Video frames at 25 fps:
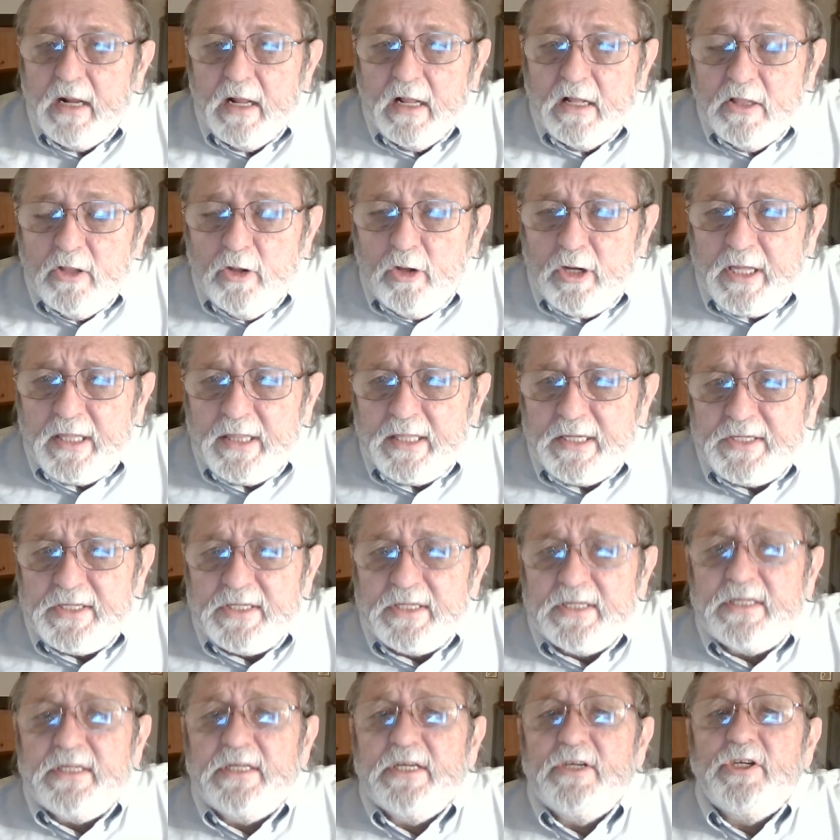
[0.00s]
look at this
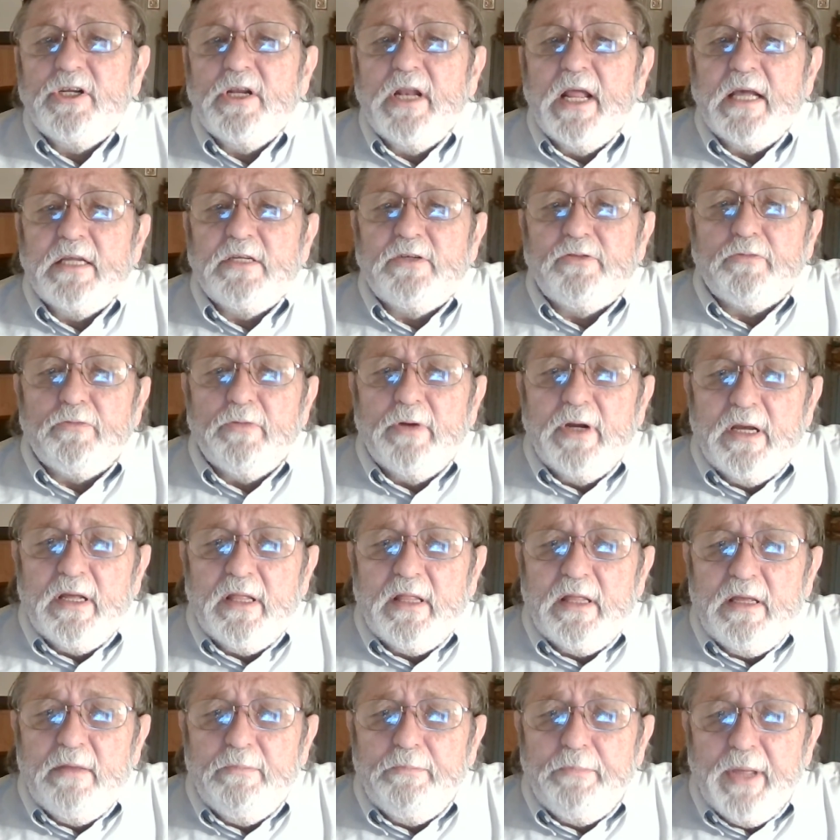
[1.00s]
decision as
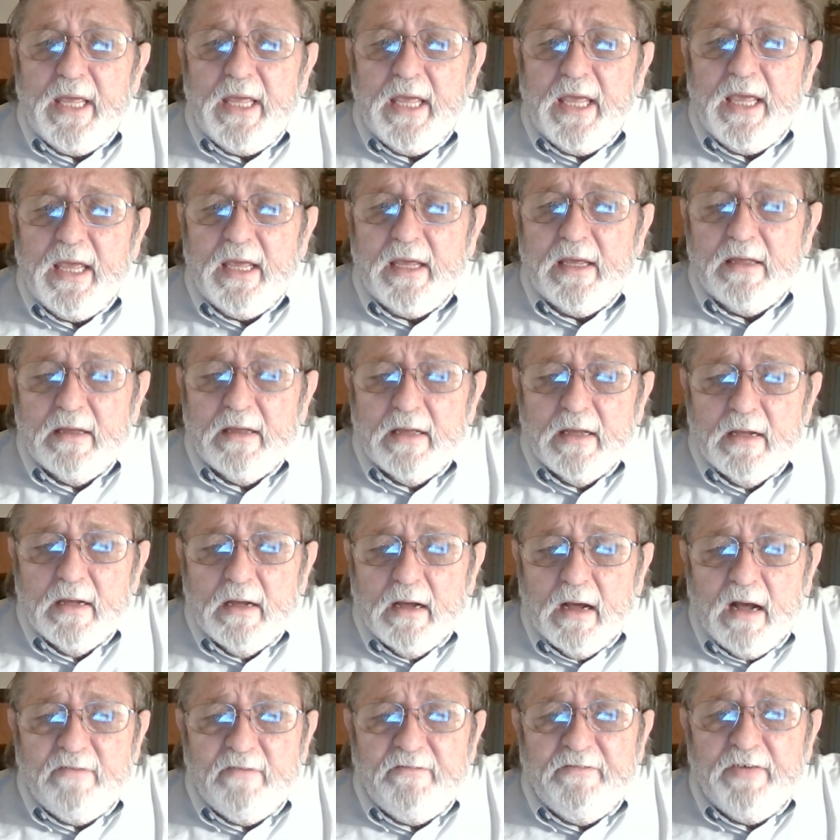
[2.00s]
really being
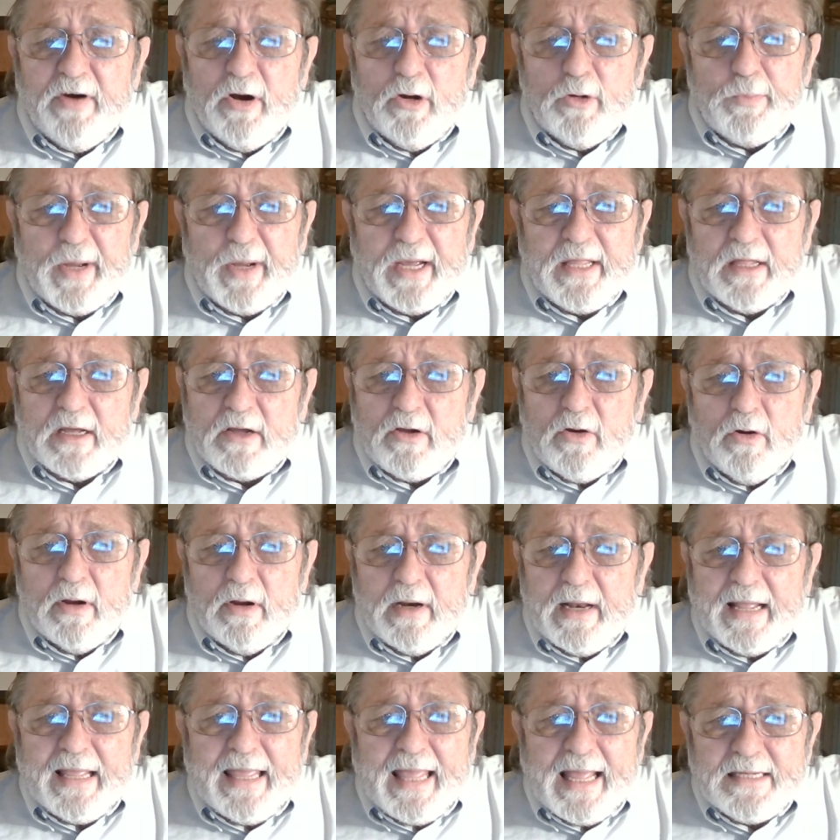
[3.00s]
a vote by the court
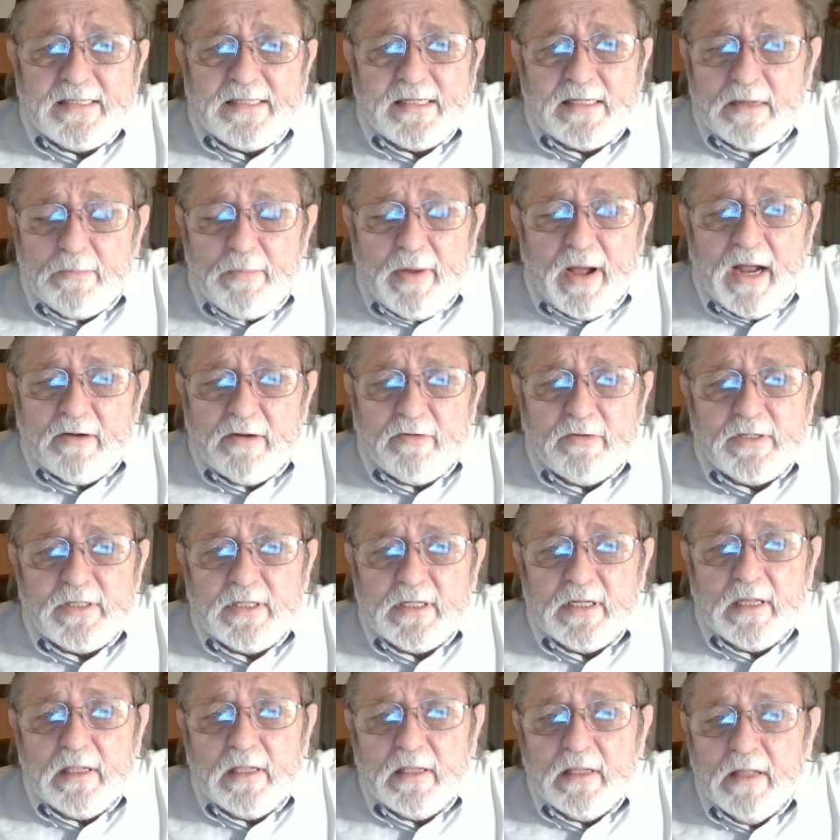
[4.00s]
against
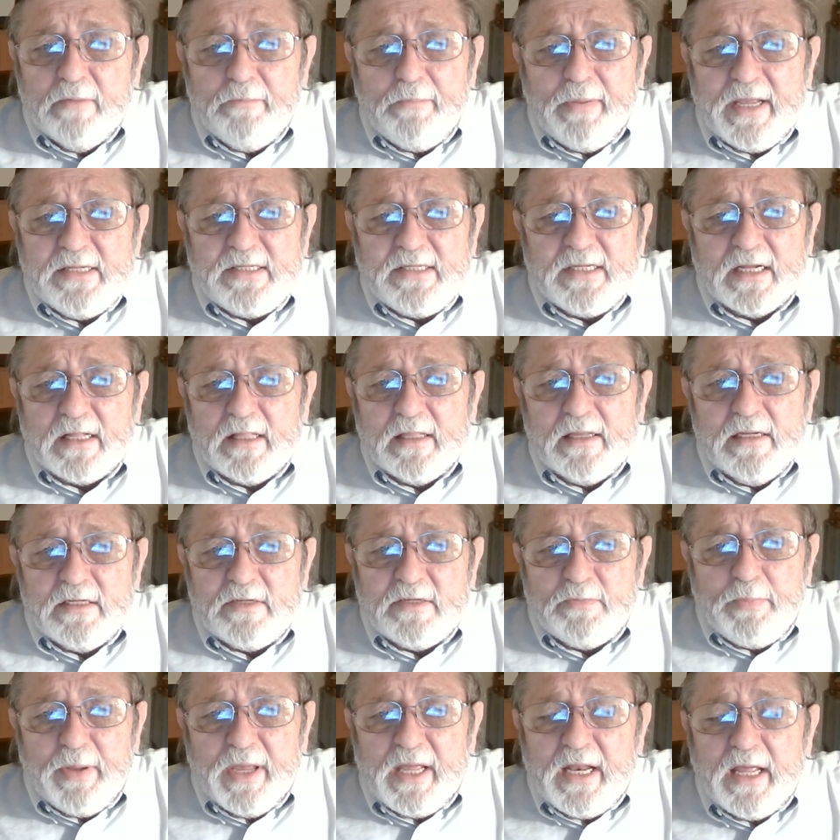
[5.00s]
democracy that basically is
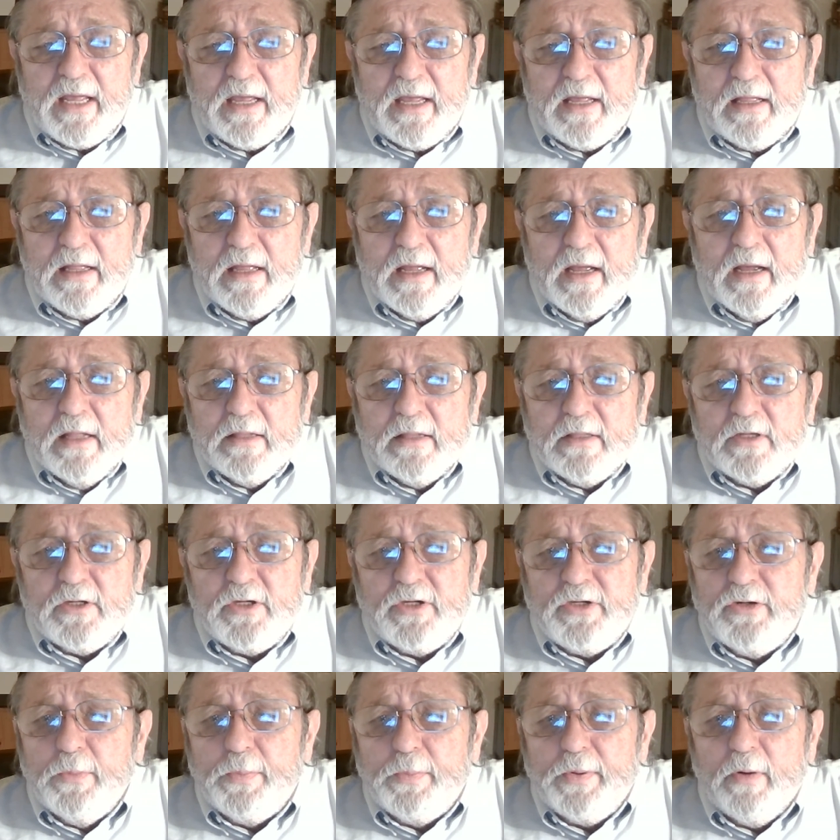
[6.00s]
pitting the
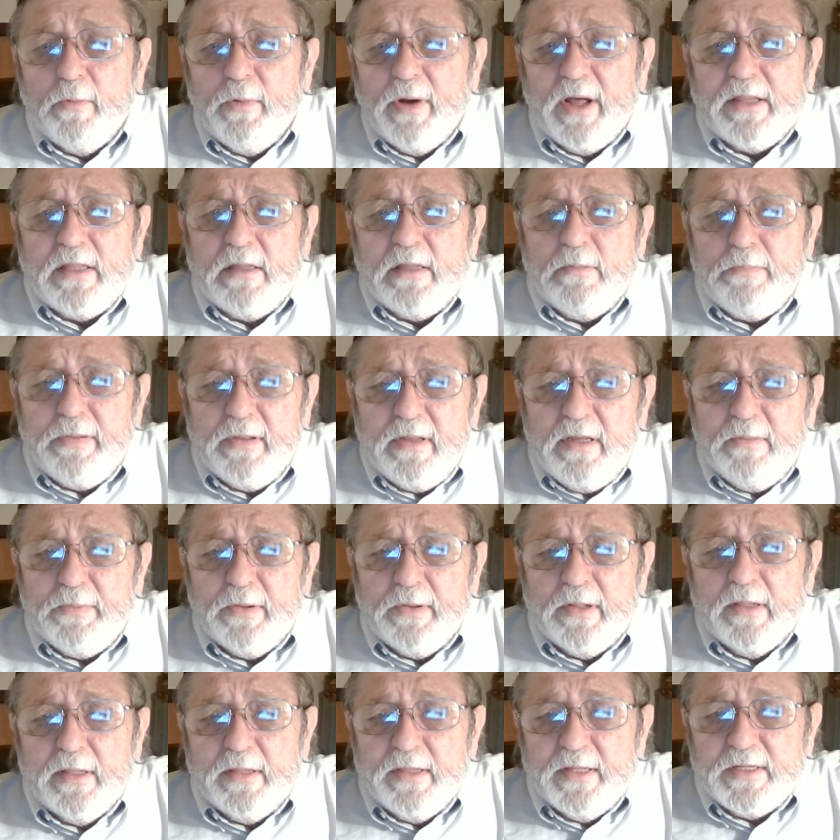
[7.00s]
super wealthy
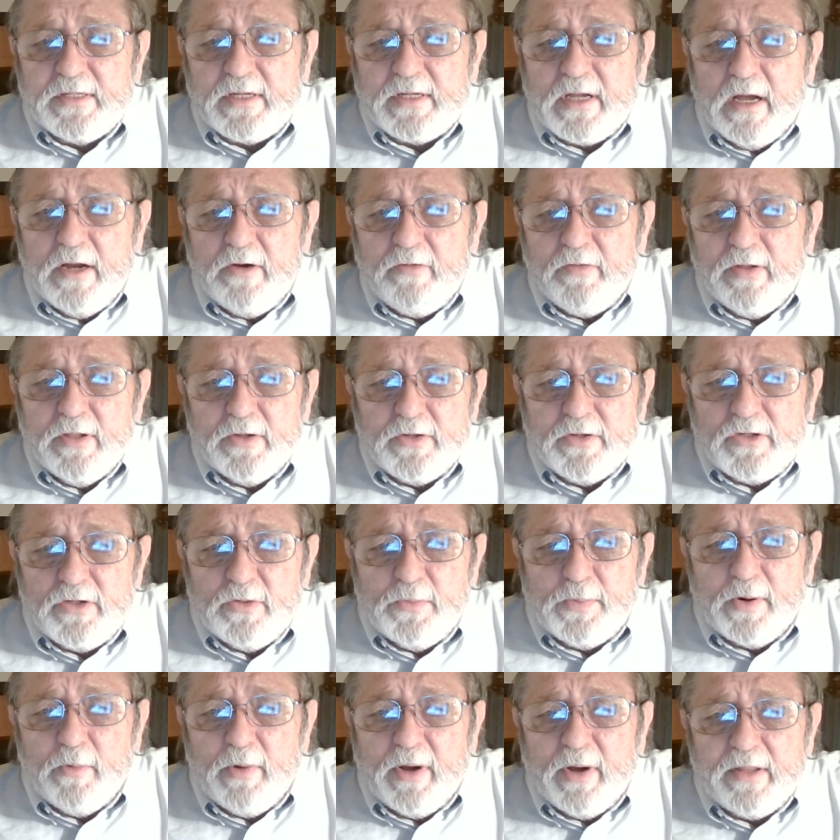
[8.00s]
people in this country and the
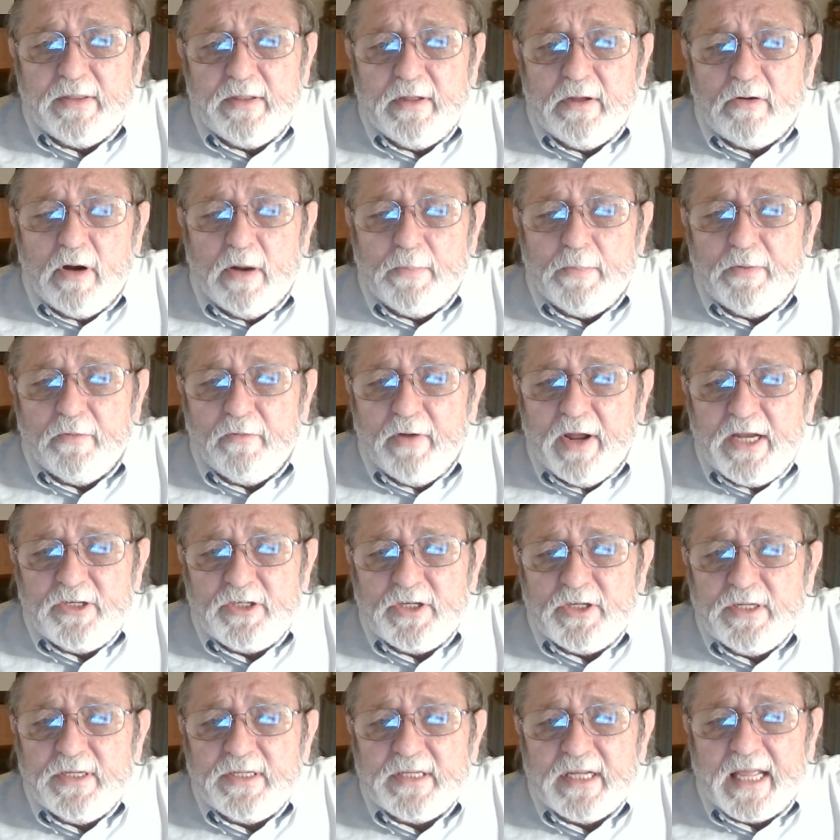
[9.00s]
super wealthy
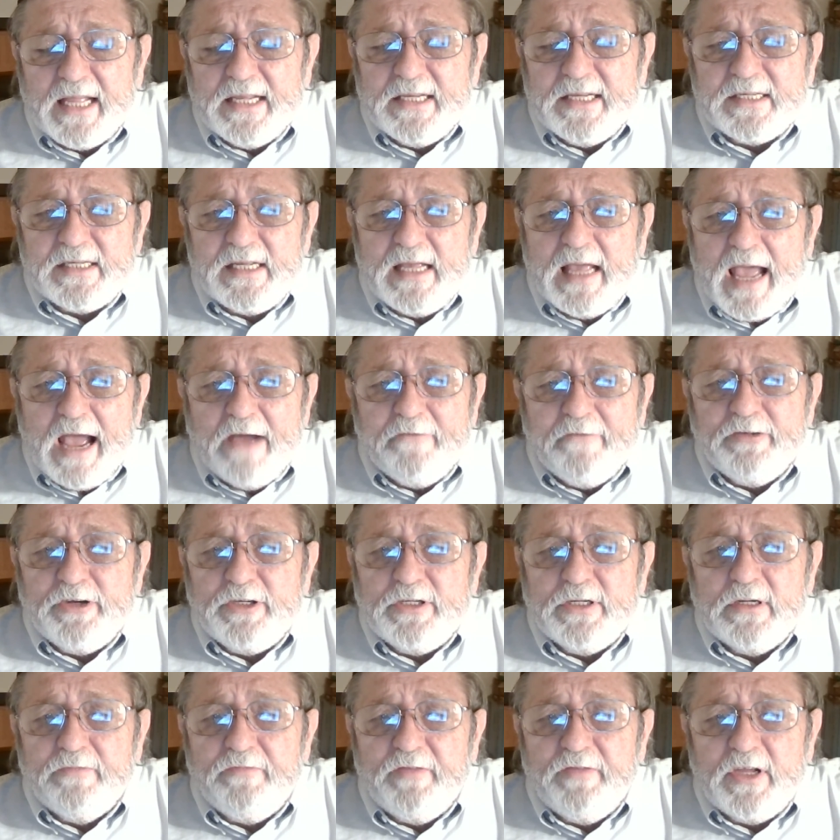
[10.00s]
corporations against the average
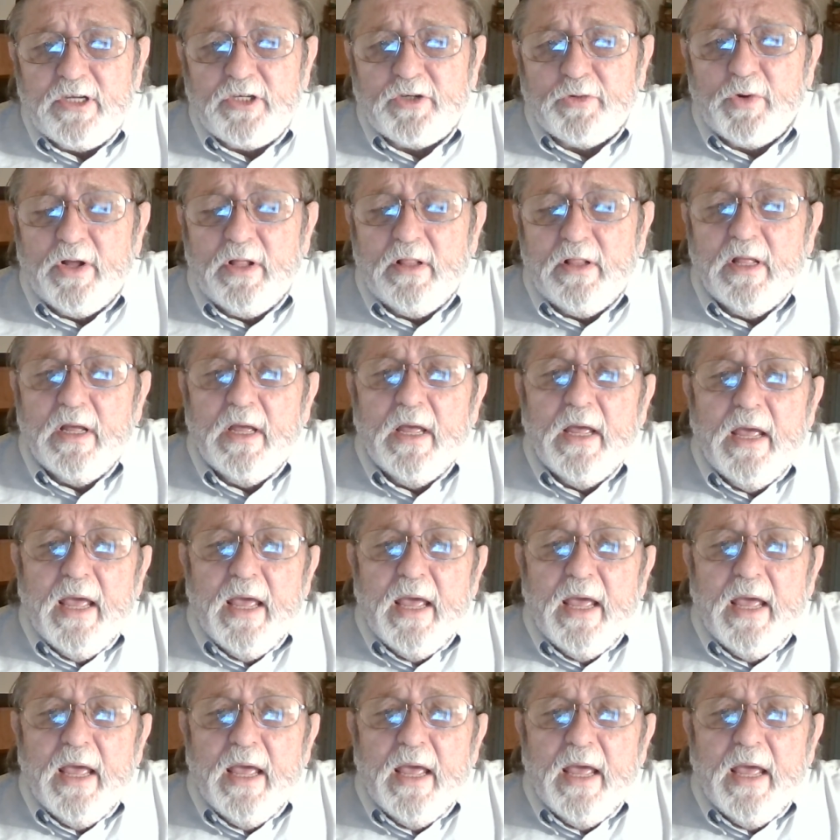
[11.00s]
individual.